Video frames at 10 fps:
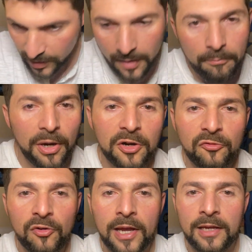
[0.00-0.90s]

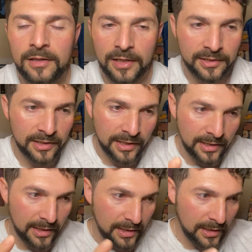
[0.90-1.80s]
Butterfly and
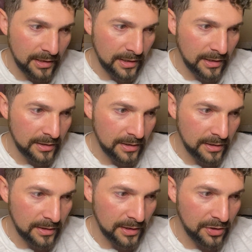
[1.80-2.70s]

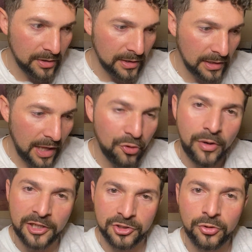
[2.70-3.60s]
la
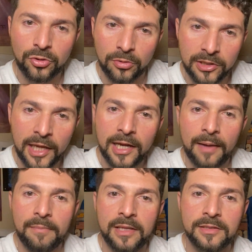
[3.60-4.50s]
educación
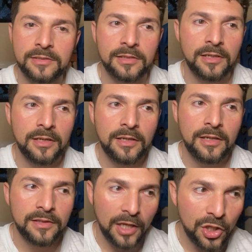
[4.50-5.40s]
tolteca means
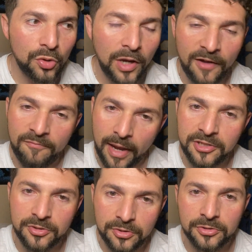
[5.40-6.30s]
that you have
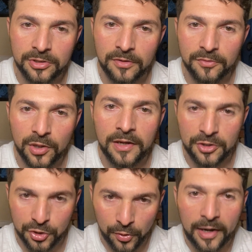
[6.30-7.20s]
mastered yourself.
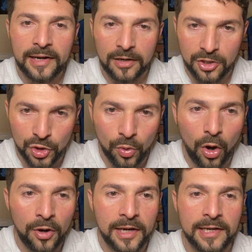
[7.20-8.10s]
You
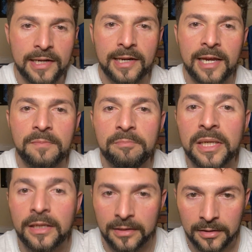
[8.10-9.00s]
are an enlightened
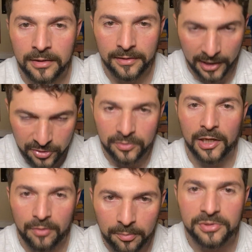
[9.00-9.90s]
being. That's what
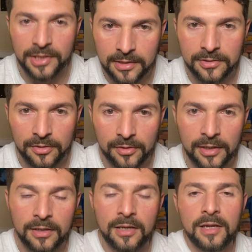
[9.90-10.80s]
that represents, okay?